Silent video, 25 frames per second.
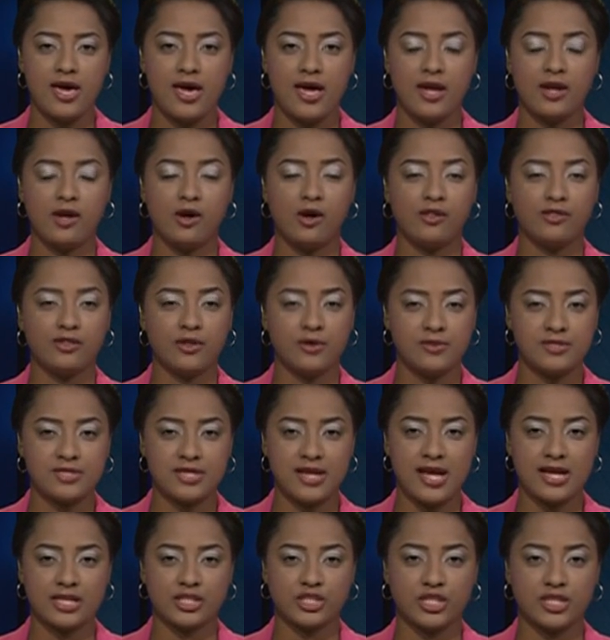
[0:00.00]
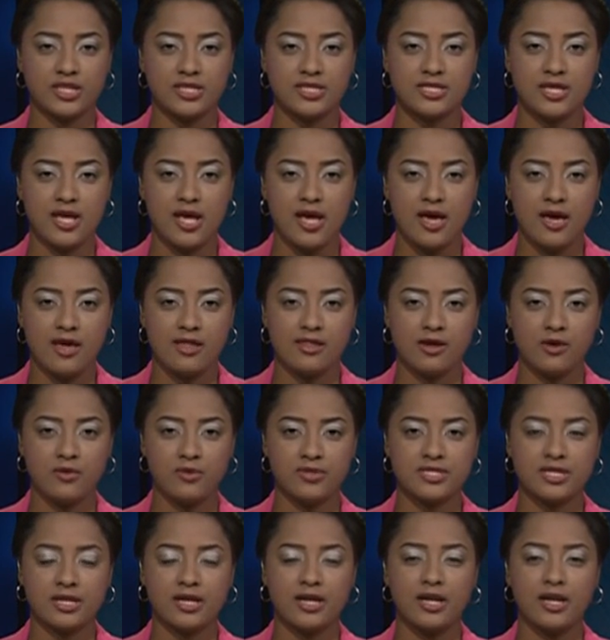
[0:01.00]
In all those elections, there
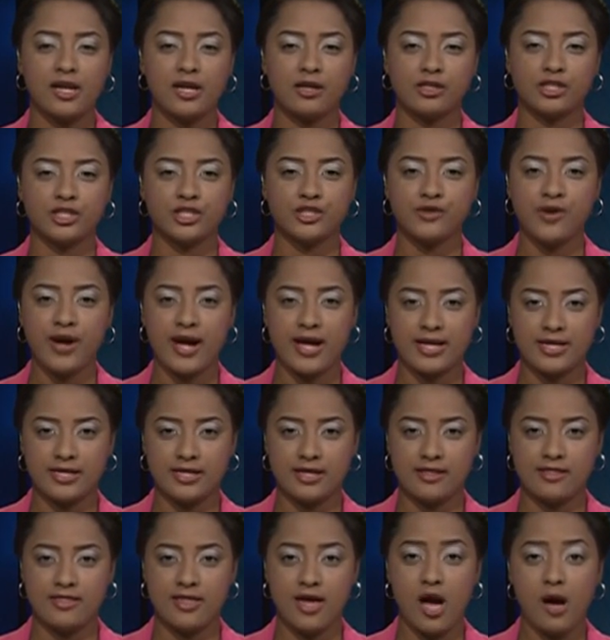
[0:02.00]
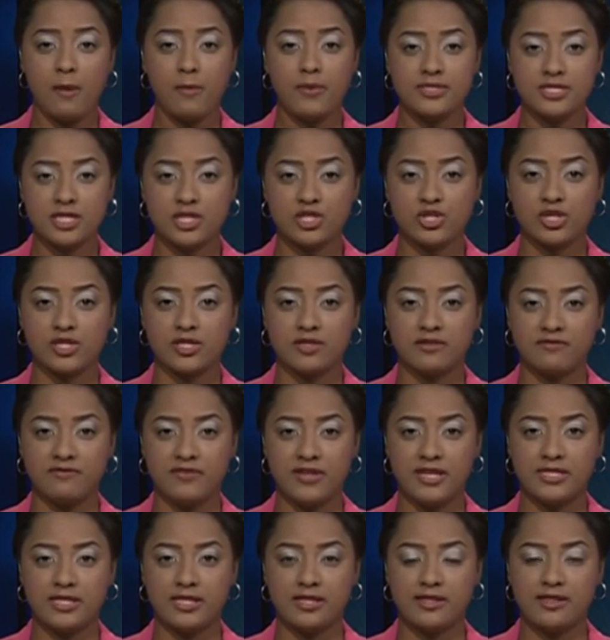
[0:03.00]
was a clear trend. The opposition
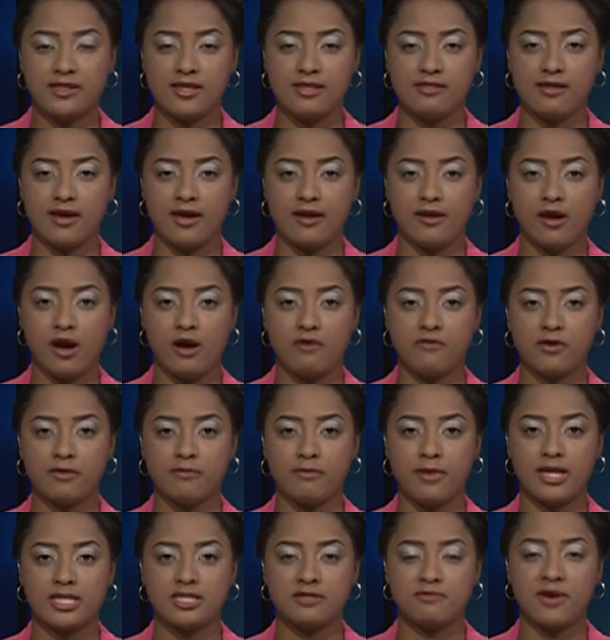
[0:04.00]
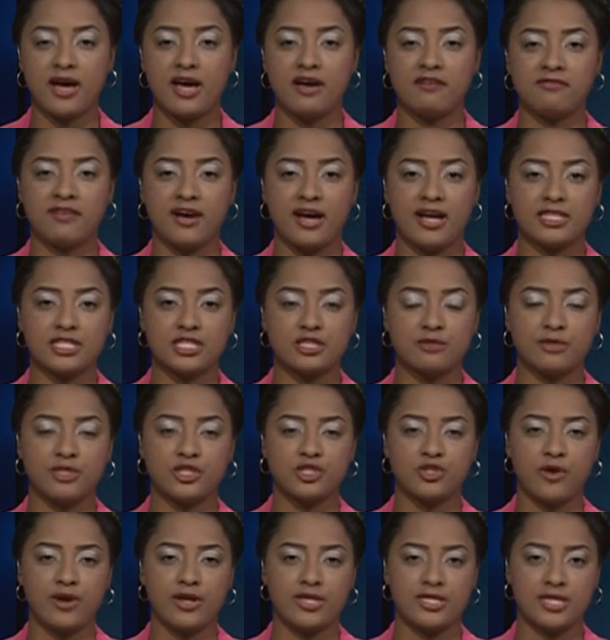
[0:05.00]
defeated the then government by a vast
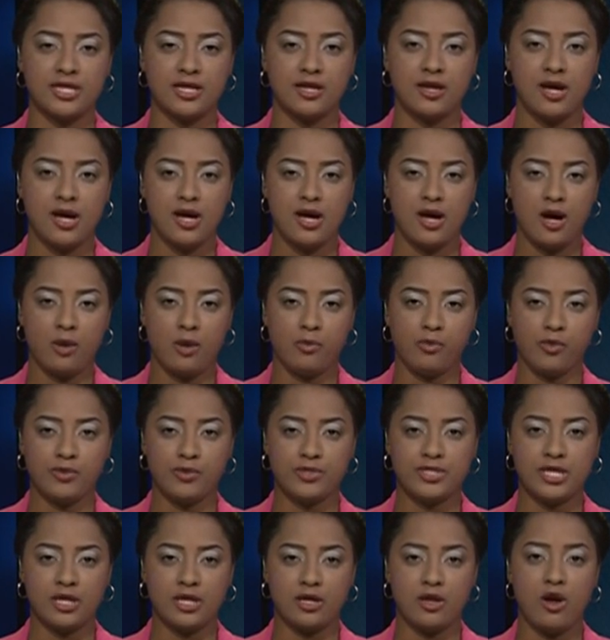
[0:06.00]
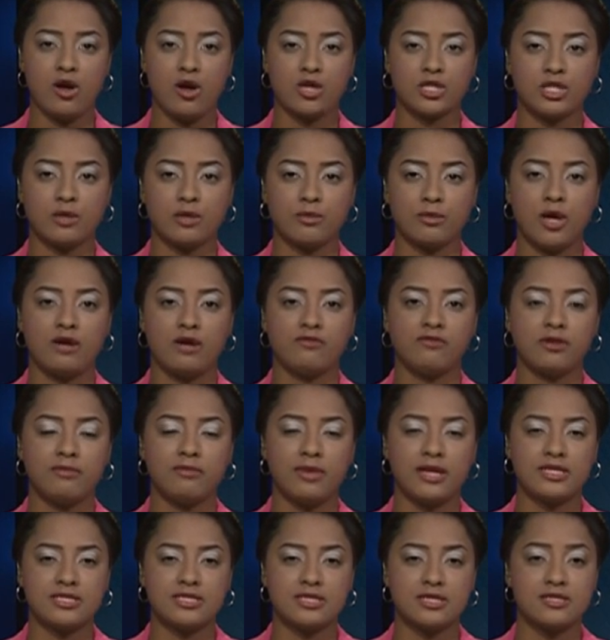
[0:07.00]
majority, uprooting long-term
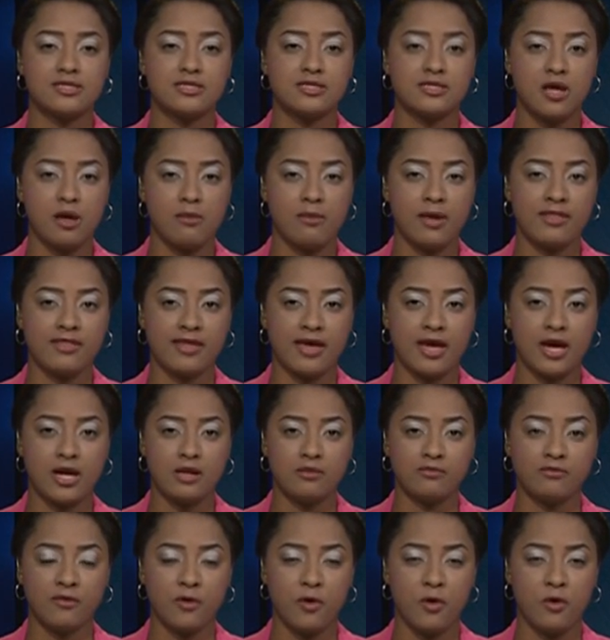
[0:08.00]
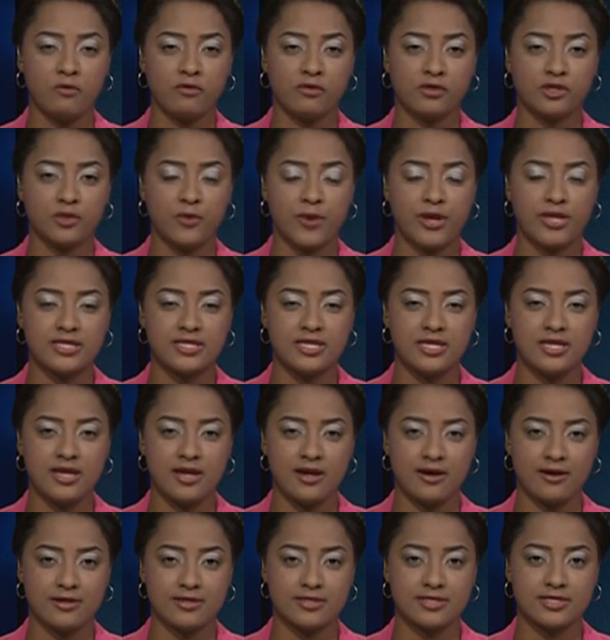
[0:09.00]
governments, some at the helm for over 20
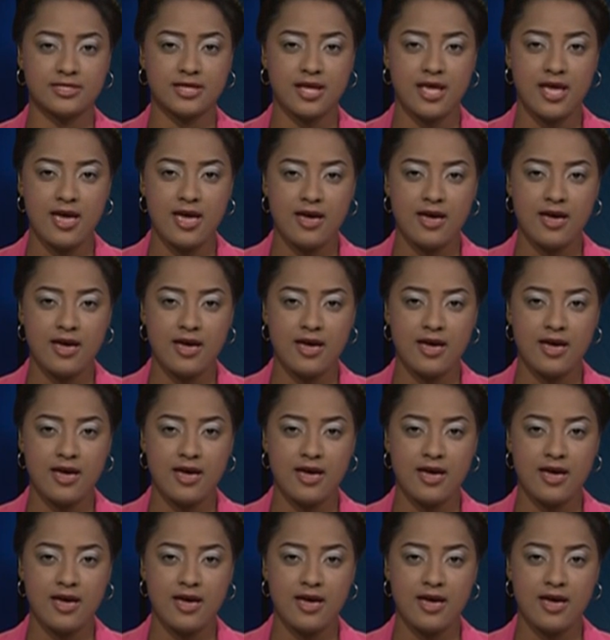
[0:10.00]
years.